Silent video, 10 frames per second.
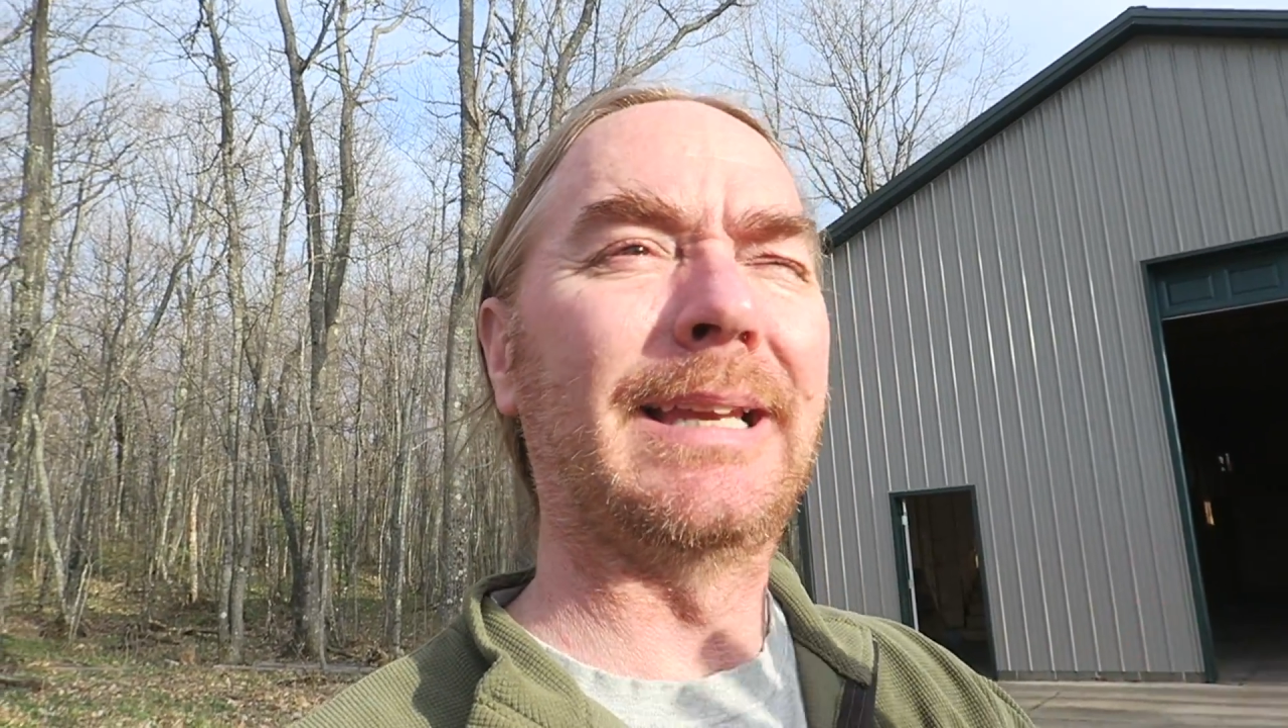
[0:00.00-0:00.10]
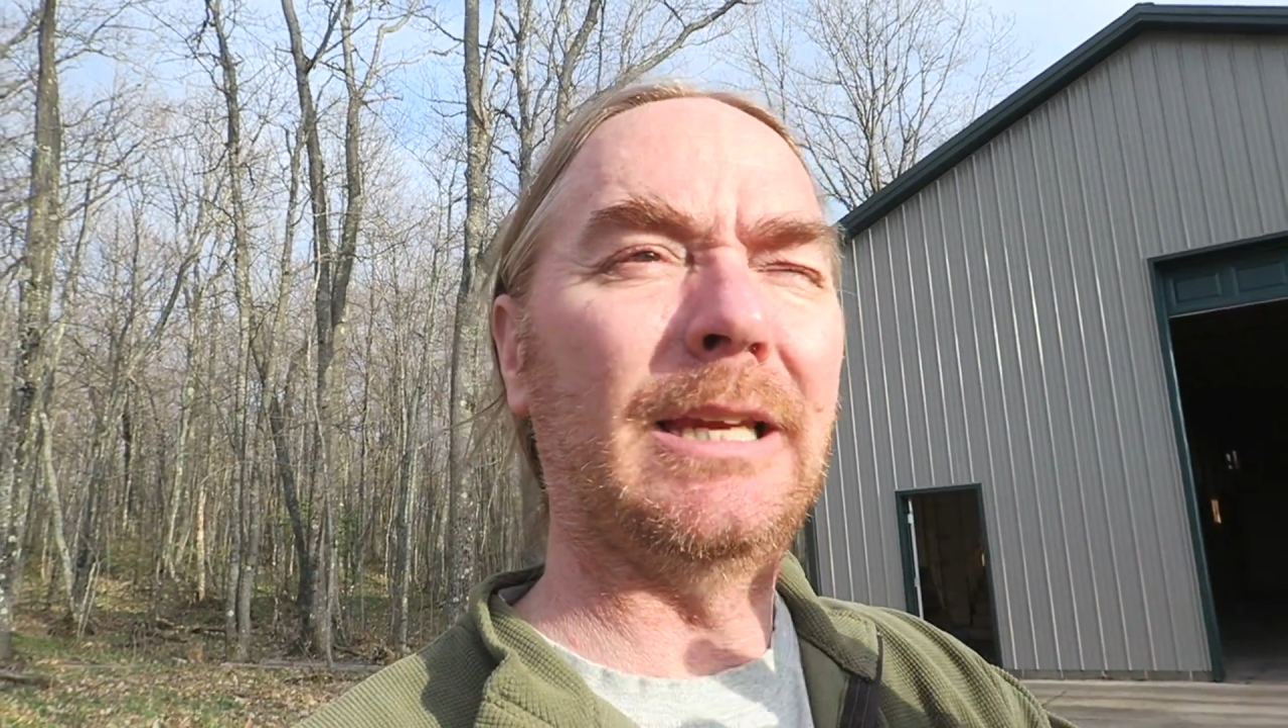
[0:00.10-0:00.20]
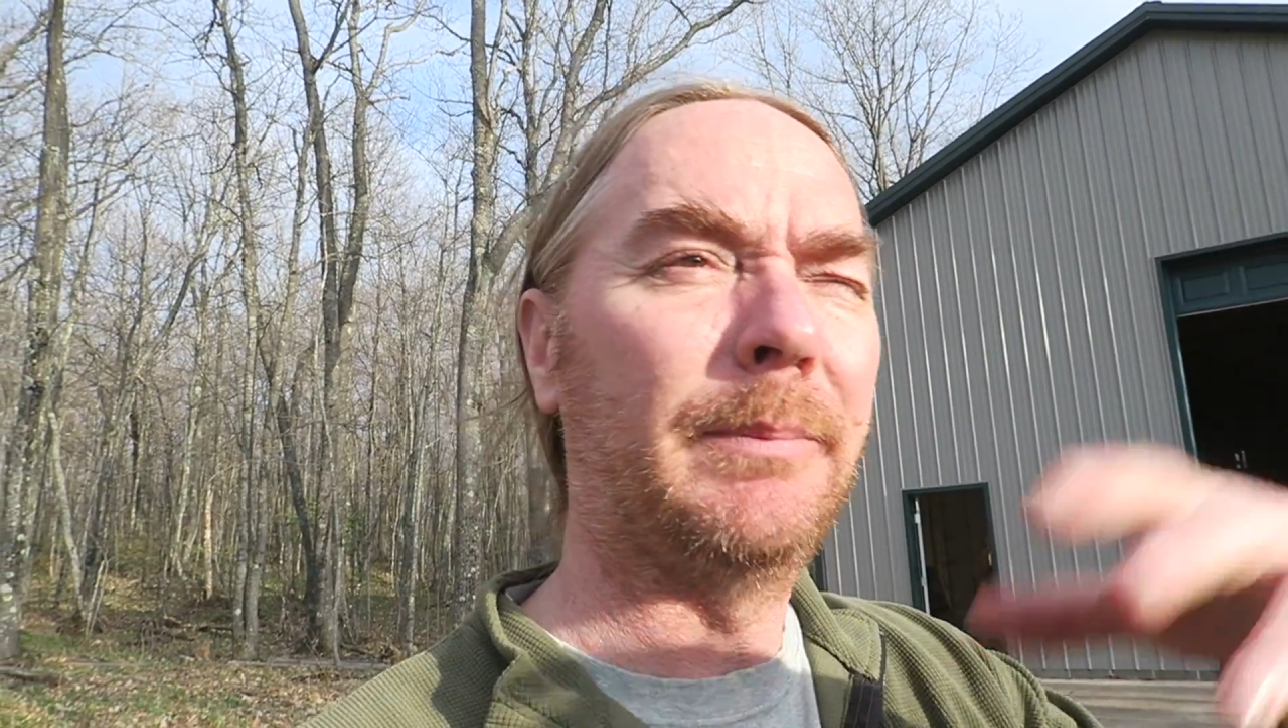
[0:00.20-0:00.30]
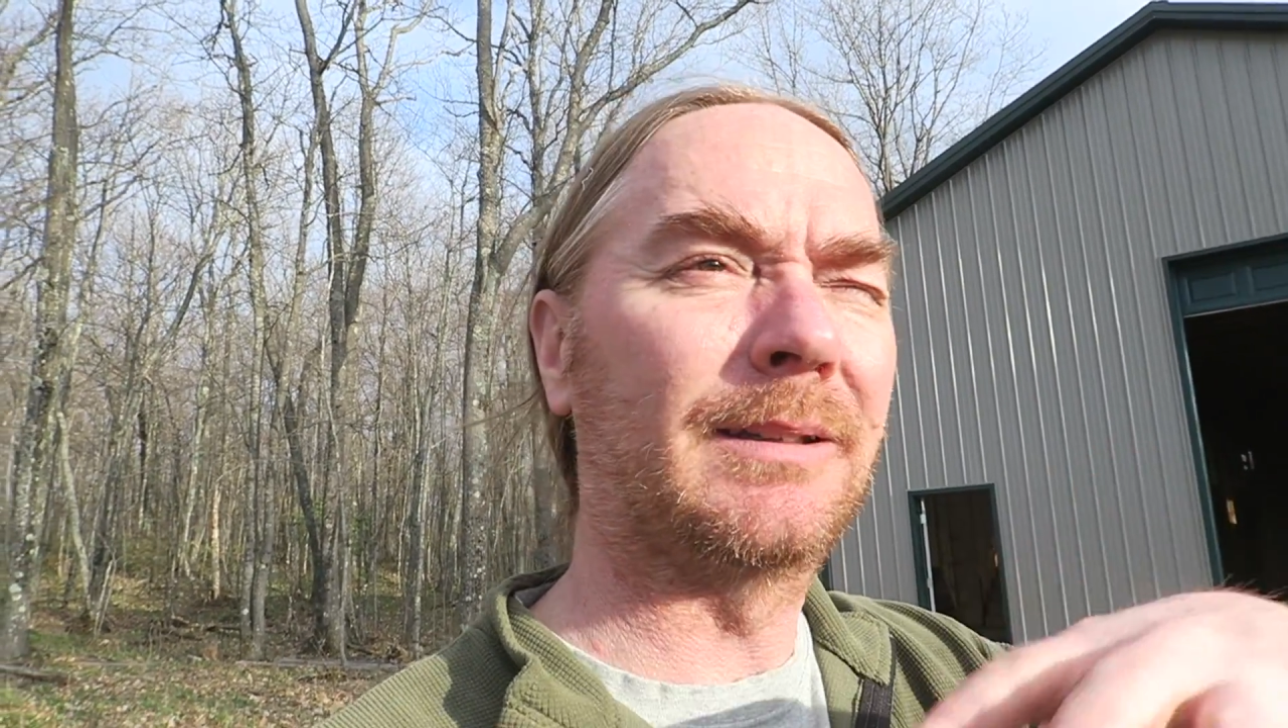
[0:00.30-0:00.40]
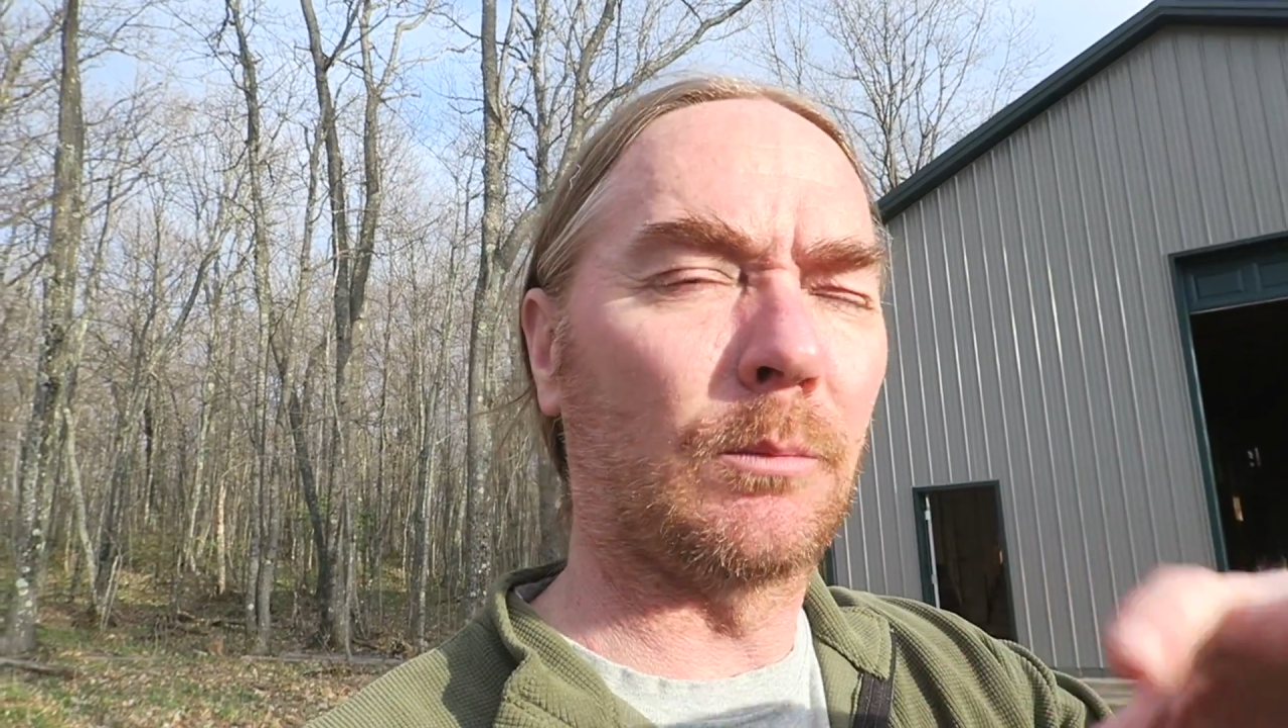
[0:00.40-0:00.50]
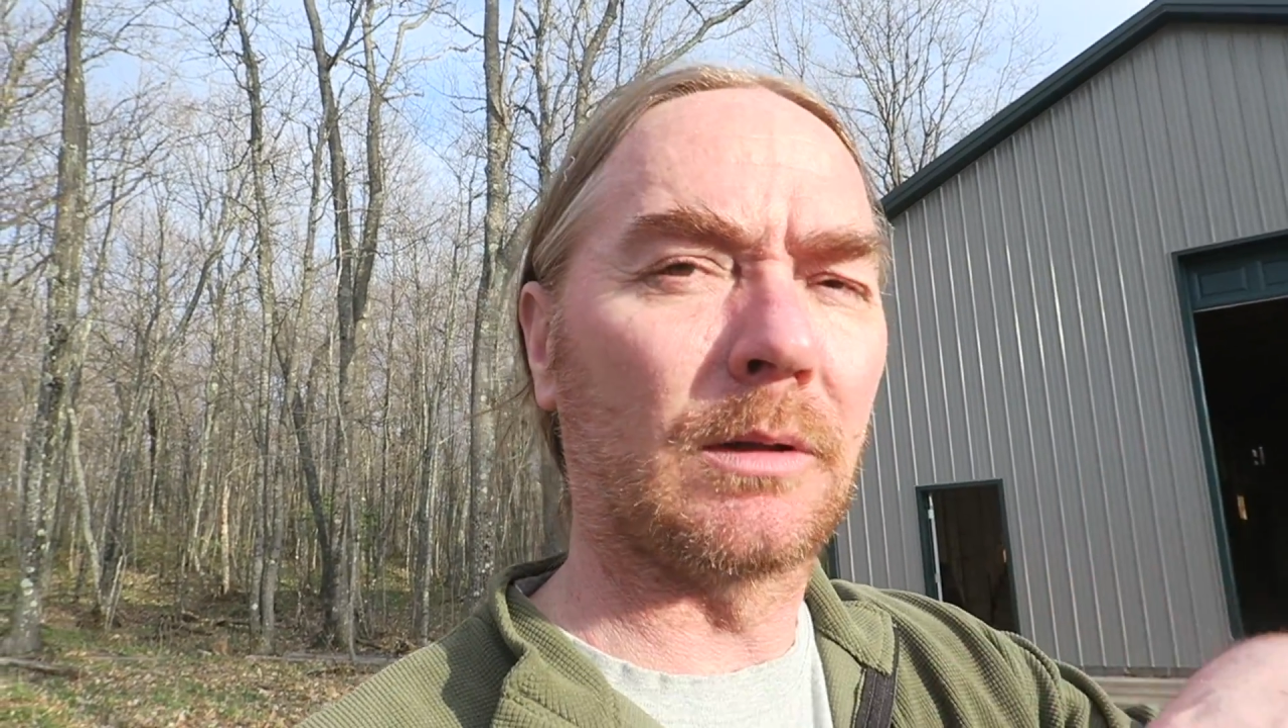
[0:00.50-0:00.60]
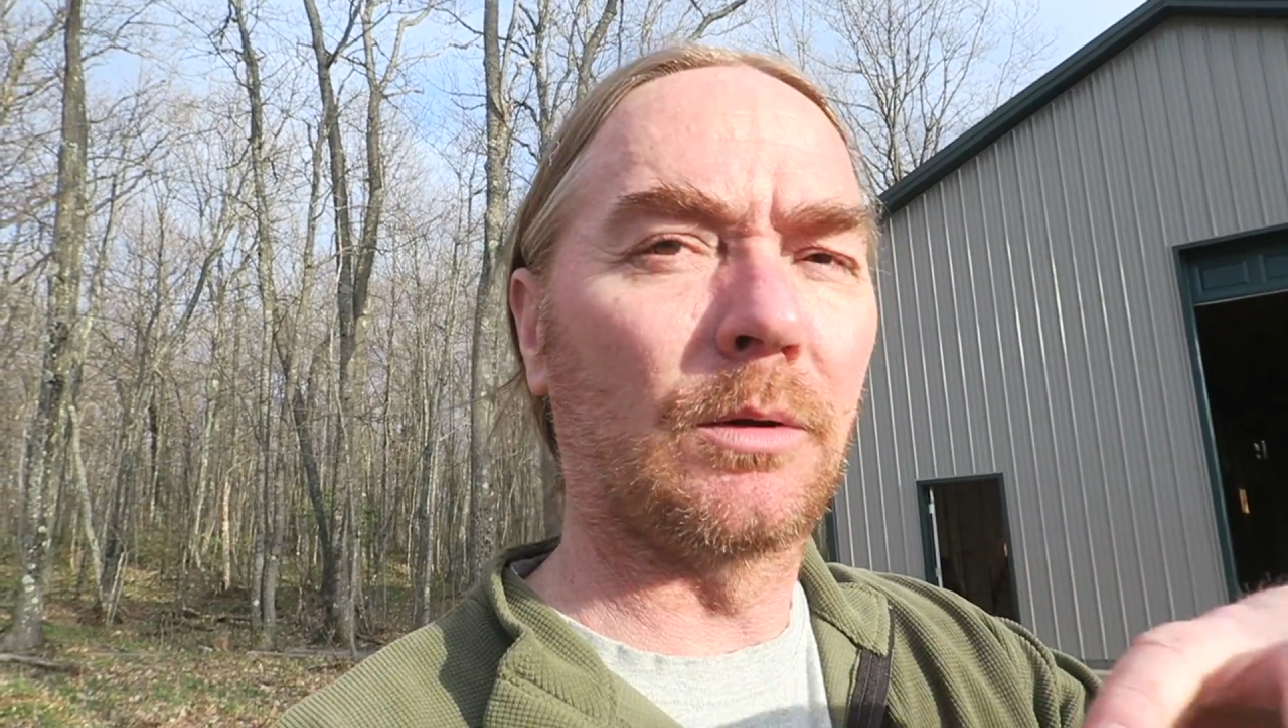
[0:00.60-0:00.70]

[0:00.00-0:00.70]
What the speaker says: need to be somewhat